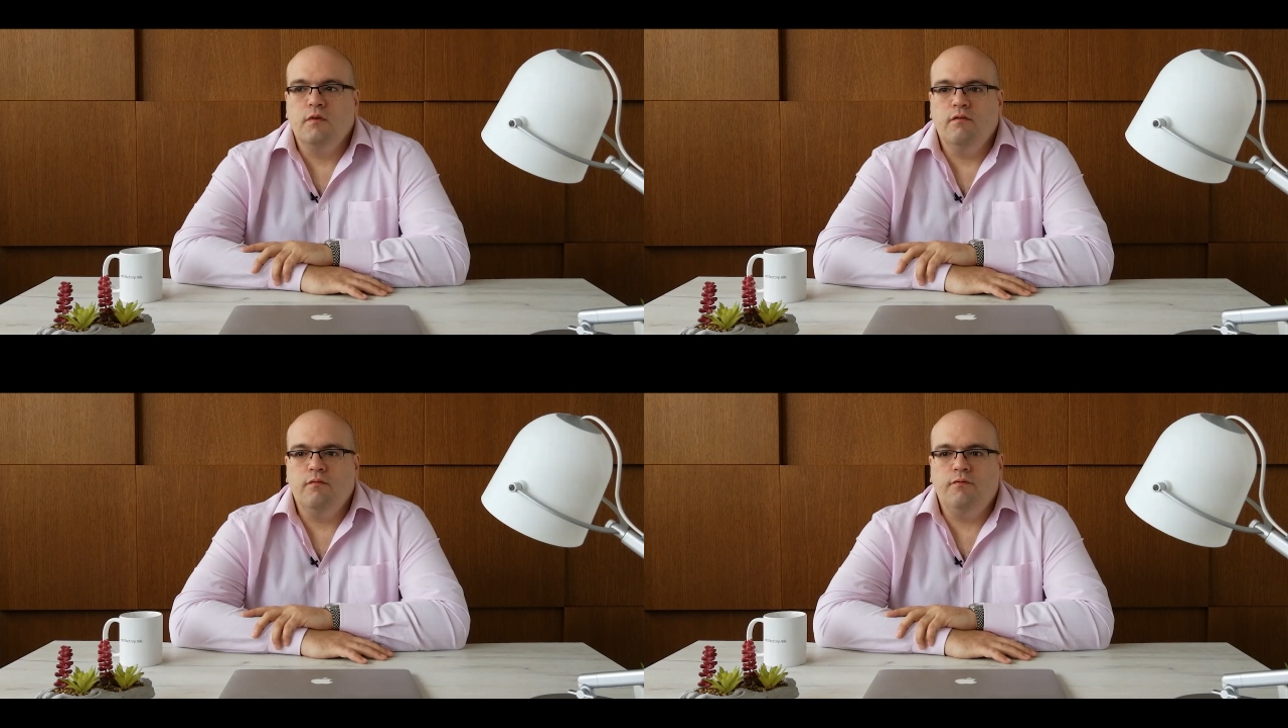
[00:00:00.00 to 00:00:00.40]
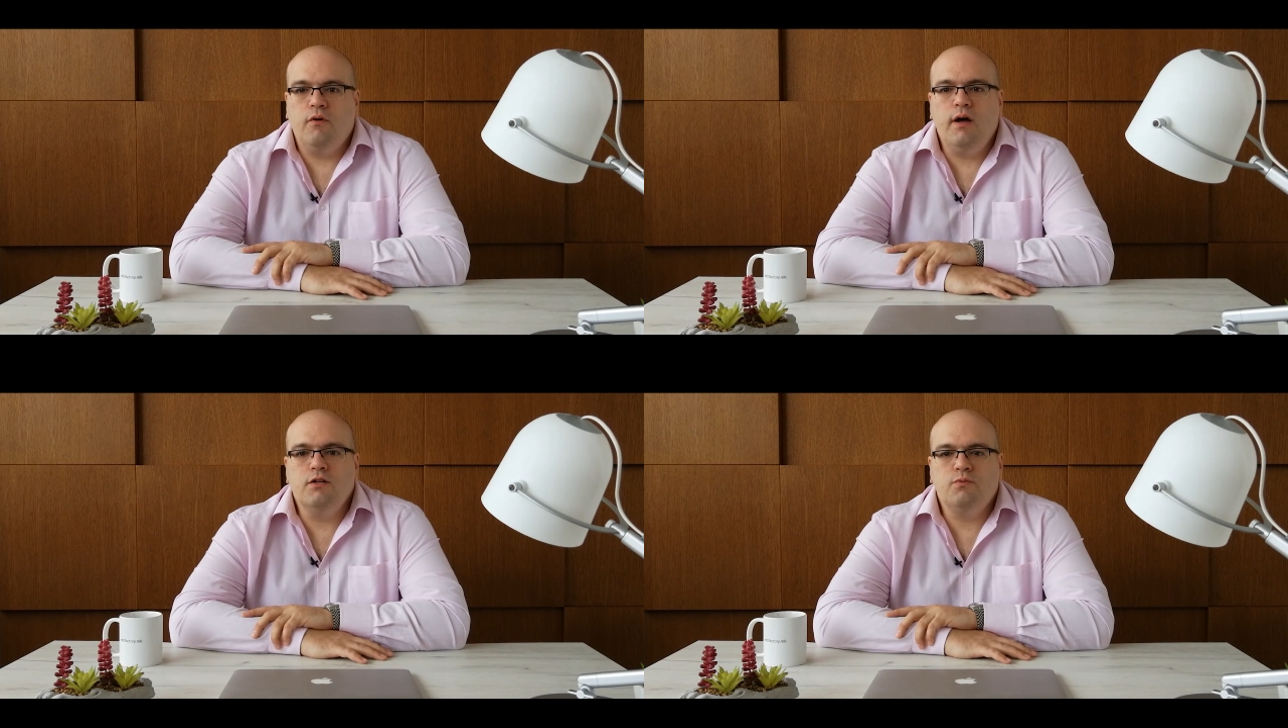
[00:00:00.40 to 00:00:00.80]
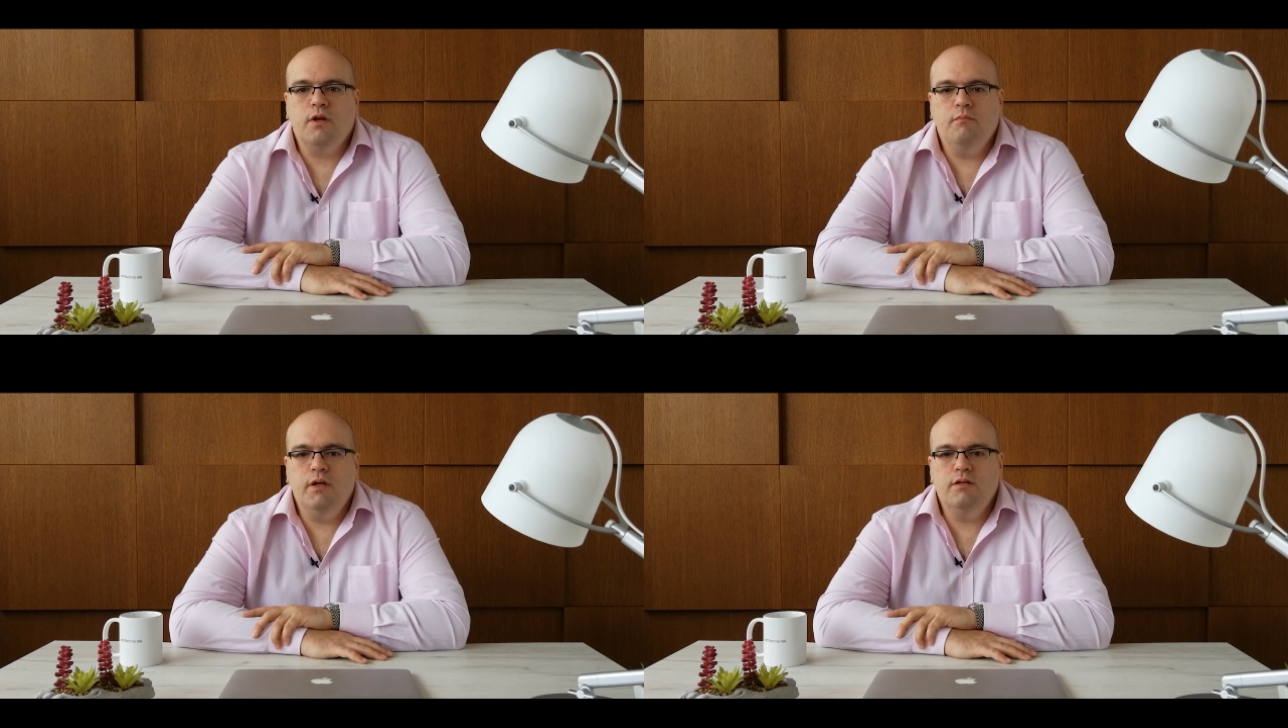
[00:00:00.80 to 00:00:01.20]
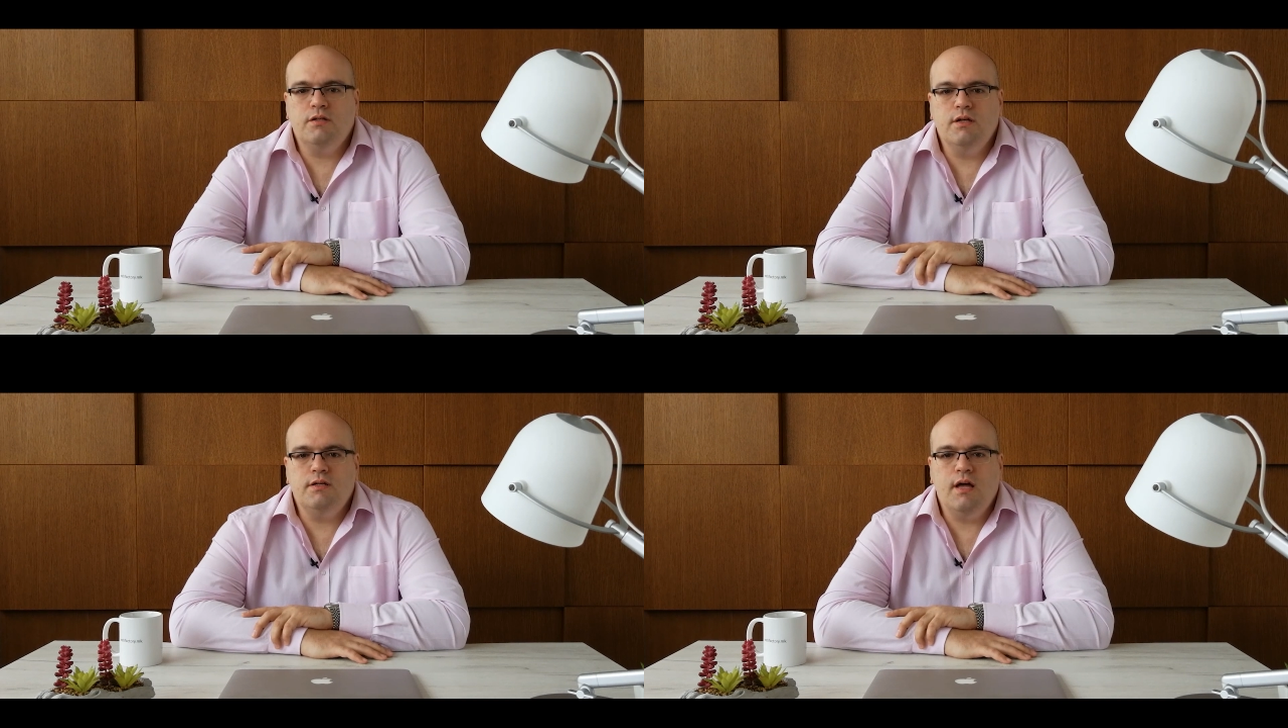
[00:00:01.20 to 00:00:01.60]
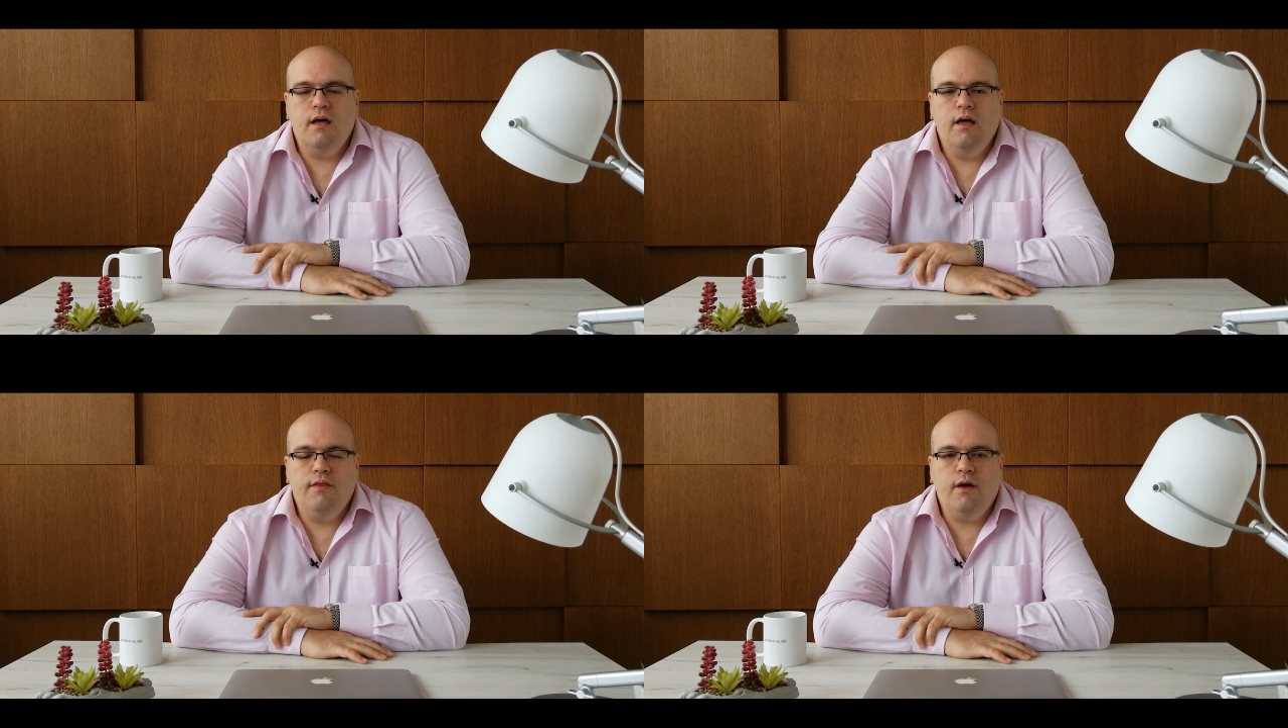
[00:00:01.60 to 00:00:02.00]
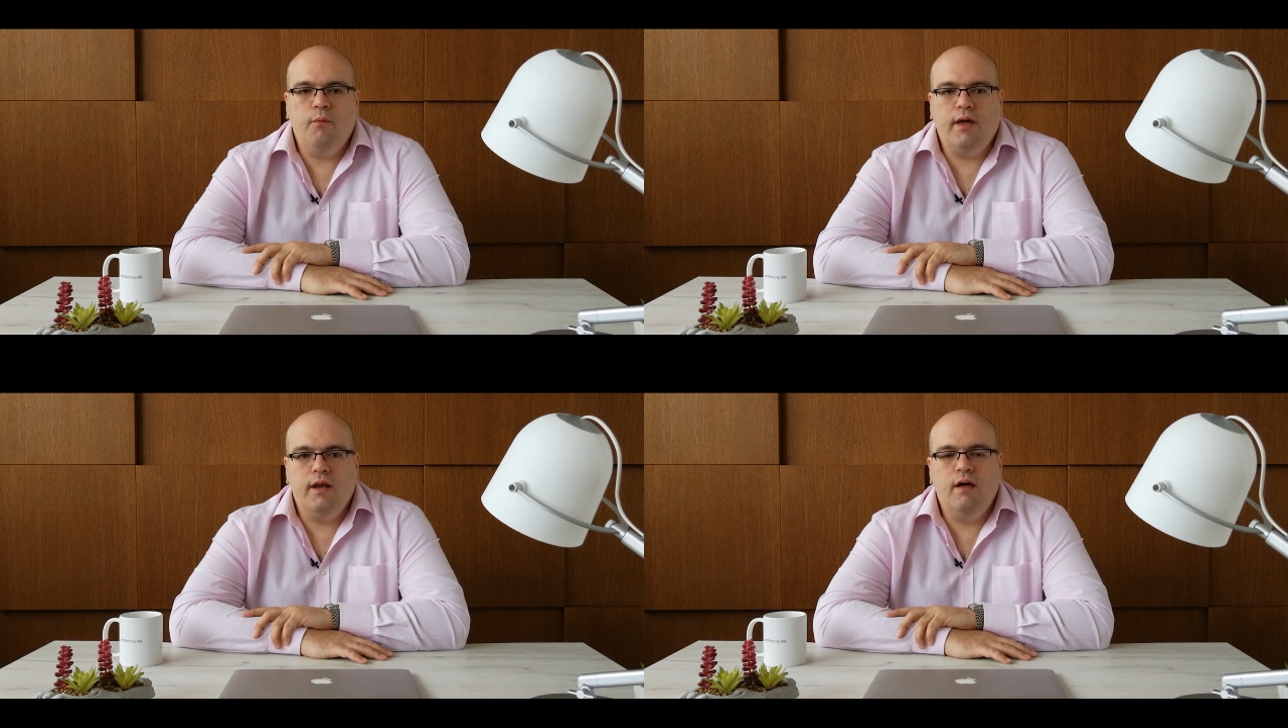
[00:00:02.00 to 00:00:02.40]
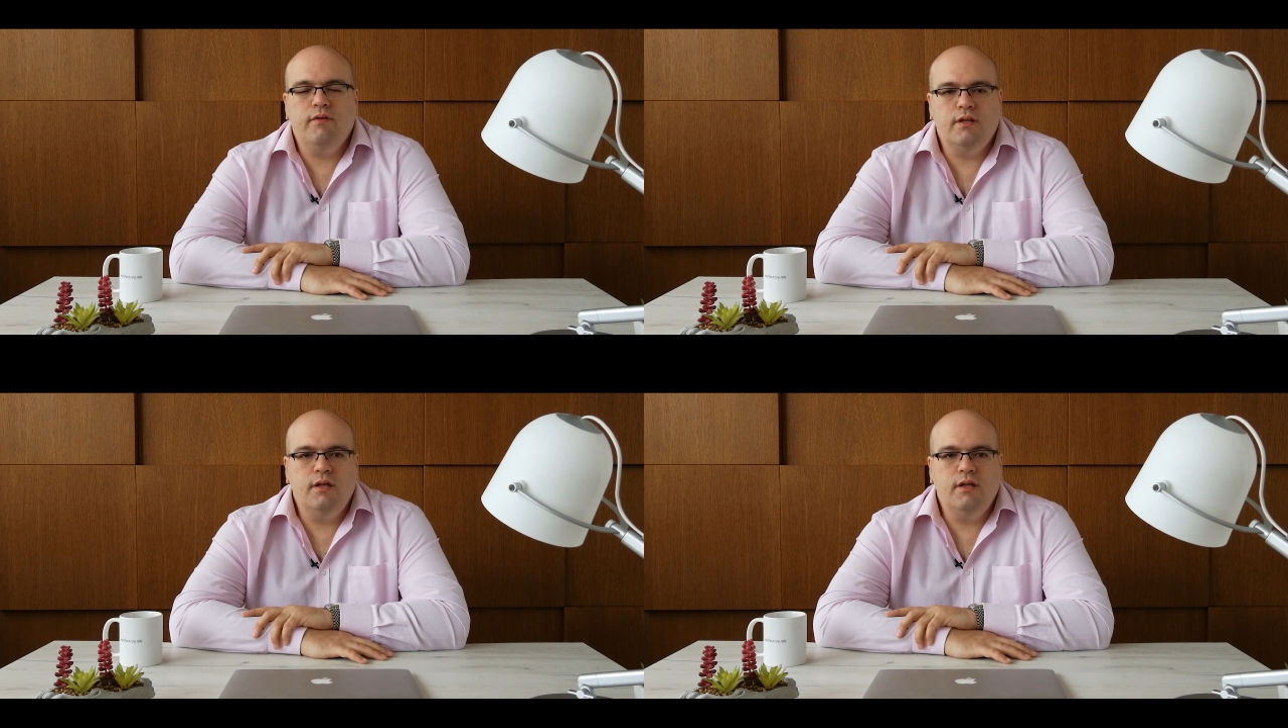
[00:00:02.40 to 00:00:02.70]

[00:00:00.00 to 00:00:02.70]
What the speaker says: For us, what it means is that we can have a